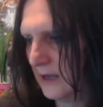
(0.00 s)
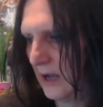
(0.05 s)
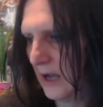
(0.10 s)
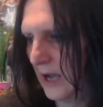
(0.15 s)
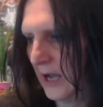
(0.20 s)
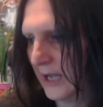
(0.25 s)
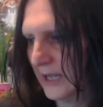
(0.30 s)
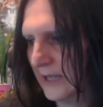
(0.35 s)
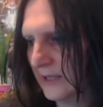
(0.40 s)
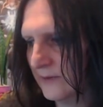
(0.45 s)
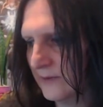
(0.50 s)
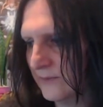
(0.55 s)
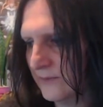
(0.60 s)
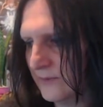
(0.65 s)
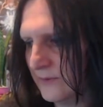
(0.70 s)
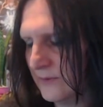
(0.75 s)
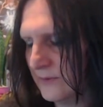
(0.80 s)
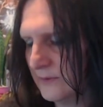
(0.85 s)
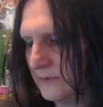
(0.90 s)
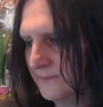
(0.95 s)
And
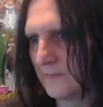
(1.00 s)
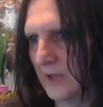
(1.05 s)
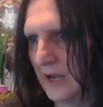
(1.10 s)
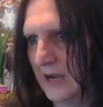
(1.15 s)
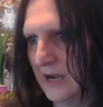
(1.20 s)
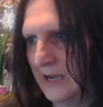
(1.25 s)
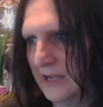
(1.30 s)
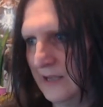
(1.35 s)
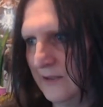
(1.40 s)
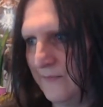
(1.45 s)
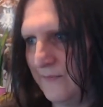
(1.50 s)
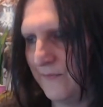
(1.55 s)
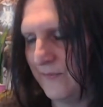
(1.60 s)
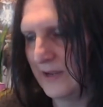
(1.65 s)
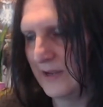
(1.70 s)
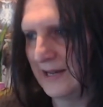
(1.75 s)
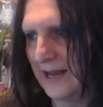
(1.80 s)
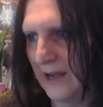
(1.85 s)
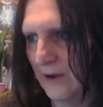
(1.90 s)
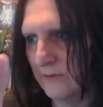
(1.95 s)
I
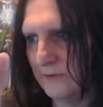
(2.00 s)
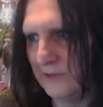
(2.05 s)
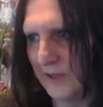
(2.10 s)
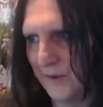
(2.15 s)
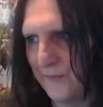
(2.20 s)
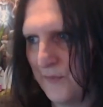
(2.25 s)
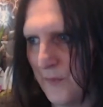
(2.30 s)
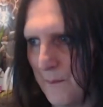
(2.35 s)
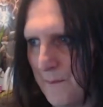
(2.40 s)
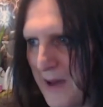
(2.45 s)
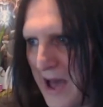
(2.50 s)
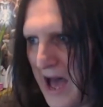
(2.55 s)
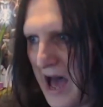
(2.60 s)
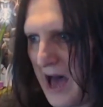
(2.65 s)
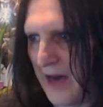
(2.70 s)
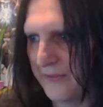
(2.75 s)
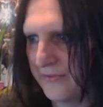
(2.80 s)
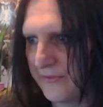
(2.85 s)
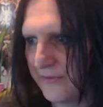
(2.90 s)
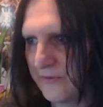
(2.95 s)
figured out different
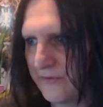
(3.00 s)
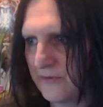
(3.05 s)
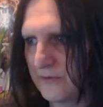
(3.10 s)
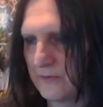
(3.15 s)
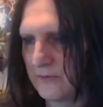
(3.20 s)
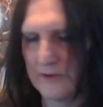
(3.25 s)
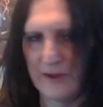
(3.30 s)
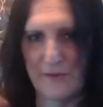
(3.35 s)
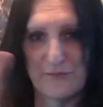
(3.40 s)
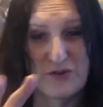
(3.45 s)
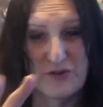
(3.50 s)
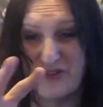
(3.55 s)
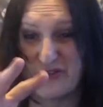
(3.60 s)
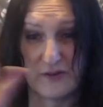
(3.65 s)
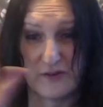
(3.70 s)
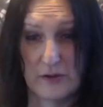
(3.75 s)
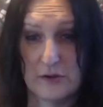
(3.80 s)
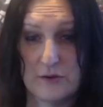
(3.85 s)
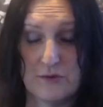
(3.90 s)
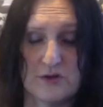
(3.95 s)
paths, different
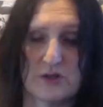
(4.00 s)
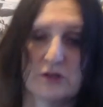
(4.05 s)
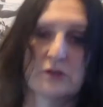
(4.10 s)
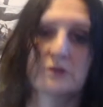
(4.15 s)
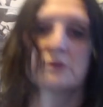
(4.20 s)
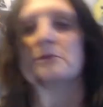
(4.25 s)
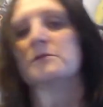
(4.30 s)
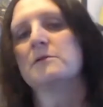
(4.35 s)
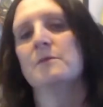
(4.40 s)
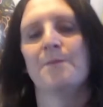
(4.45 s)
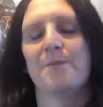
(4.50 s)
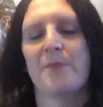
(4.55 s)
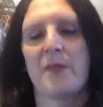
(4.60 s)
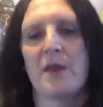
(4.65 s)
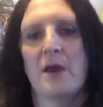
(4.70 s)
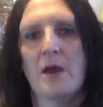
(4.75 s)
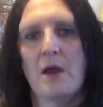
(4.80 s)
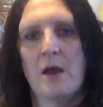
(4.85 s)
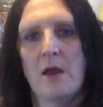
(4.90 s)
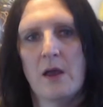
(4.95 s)
solutions.
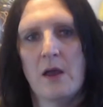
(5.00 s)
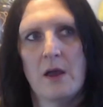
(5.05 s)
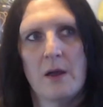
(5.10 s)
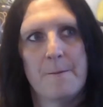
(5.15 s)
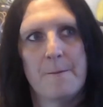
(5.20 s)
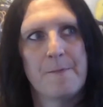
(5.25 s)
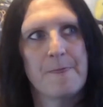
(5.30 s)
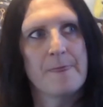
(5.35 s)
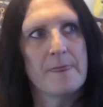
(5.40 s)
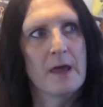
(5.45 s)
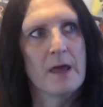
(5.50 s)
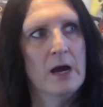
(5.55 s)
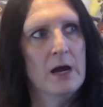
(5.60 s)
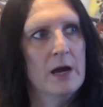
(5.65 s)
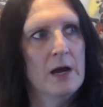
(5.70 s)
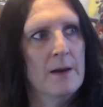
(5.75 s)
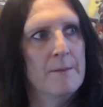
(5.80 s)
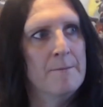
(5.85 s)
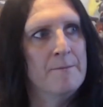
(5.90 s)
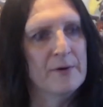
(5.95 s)

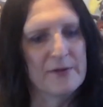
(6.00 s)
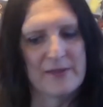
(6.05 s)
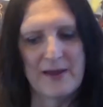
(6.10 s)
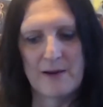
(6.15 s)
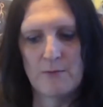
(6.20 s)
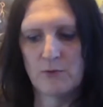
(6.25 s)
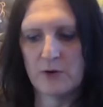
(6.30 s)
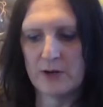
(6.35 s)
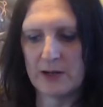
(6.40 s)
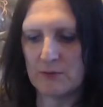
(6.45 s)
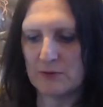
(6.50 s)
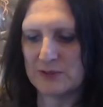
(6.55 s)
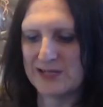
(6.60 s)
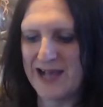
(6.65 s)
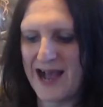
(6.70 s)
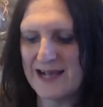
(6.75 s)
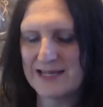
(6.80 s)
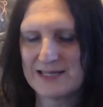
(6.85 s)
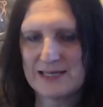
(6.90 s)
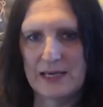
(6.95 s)
But then what it was
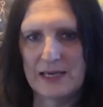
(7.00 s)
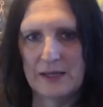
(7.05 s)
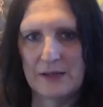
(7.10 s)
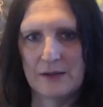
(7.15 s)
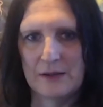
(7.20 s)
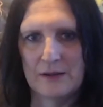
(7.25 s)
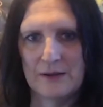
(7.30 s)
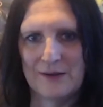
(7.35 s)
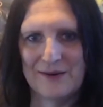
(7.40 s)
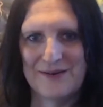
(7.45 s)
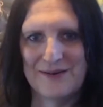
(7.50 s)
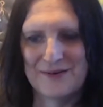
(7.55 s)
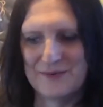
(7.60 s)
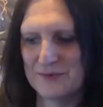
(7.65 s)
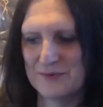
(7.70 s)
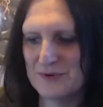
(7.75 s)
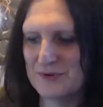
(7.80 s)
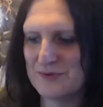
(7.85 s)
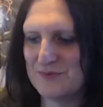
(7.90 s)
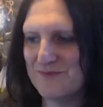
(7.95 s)
asking you
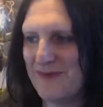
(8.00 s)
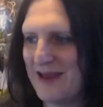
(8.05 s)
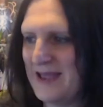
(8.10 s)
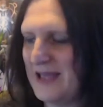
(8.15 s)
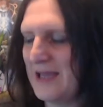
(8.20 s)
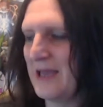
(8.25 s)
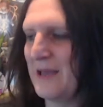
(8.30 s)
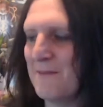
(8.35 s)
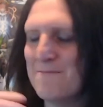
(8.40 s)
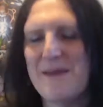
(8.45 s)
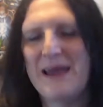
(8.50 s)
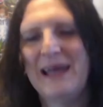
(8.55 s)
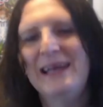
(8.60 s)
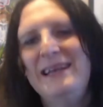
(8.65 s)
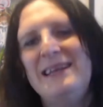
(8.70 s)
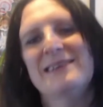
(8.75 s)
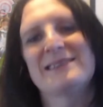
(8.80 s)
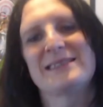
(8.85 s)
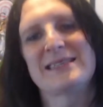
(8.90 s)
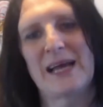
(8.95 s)
was, it
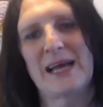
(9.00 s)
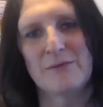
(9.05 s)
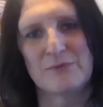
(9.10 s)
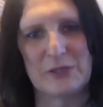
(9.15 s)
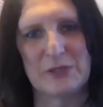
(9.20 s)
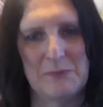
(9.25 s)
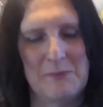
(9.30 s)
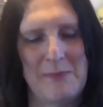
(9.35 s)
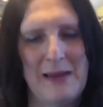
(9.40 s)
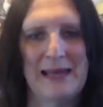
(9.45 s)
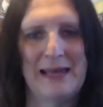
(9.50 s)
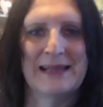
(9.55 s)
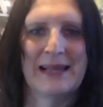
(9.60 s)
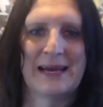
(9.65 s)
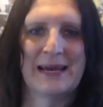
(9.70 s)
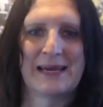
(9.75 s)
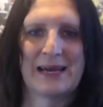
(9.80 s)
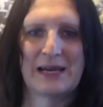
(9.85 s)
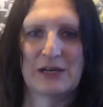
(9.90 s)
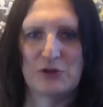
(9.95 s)
made it sound to me
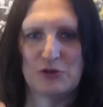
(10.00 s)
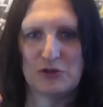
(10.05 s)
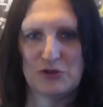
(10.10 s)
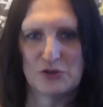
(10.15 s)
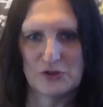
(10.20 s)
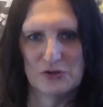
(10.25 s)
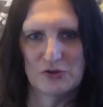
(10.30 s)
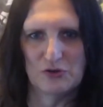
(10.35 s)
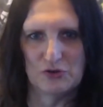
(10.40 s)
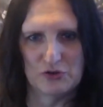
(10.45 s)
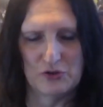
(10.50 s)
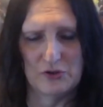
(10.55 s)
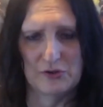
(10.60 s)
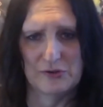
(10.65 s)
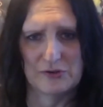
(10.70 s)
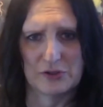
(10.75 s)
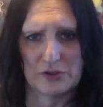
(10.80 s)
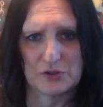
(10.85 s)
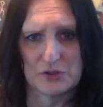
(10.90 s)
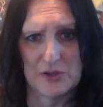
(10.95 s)
like I shouldn't
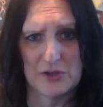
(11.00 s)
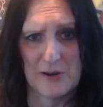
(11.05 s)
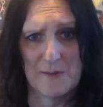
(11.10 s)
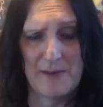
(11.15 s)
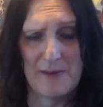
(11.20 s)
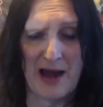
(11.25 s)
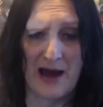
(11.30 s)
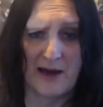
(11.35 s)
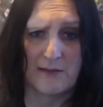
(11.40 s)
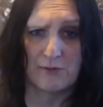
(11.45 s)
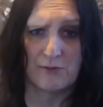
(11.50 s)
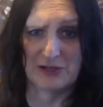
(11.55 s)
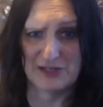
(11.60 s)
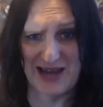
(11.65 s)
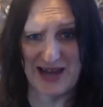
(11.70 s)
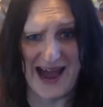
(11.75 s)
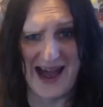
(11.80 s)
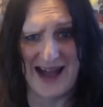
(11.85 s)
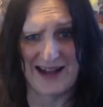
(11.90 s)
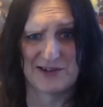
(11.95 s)
choose a certain path, which
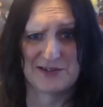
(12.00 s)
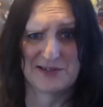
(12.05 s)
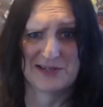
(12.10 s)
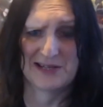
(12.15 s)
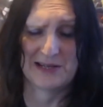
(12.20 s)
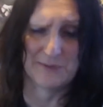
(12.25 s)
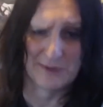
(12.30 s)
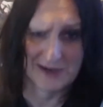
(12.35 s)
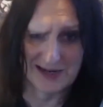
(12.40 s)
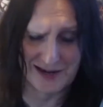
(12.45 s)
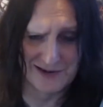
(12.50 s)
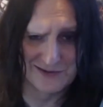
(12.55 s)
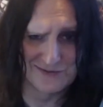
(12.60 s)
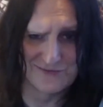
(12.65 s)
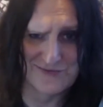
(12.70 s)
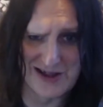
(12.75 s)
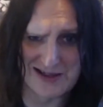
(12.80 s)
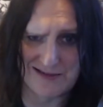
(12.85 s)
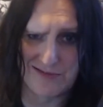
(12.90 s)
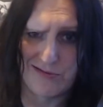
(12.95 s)
actually, when I
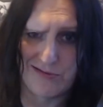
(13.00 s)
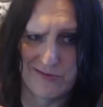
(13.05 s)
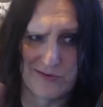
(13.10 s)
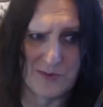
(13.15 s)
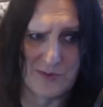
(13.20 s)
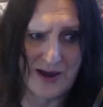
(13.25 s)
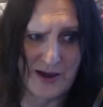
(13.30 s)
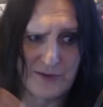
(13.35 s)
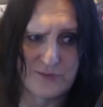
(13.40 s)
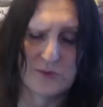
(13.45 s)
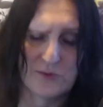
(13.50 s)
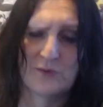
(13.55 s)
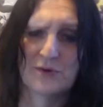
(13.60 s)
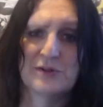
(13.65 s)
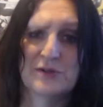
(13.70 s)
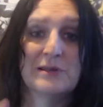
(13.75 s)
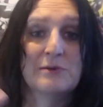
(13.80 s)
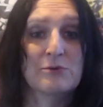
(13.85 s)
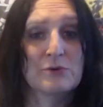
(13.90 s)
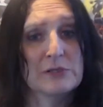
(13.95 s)
read through
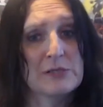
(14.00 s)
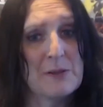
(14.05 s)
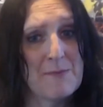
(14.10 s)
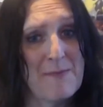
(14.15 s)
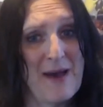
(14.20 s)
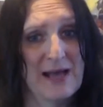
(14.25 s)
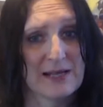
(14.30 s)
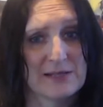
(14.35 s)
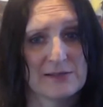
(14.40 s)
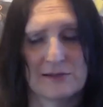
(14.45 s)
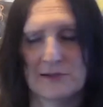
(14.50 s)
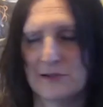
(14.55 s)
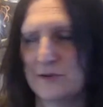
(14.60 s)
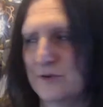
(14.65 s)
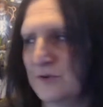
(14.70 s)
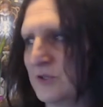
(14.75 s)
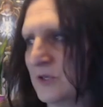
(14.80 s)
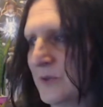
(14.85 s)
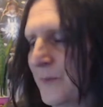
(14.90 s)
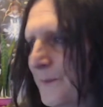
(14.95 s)
afterwards, it was the best
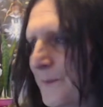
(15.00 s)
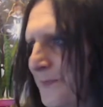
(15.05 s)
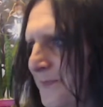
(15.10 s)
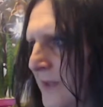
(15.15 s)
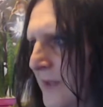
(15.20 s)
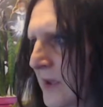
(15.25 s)
solution.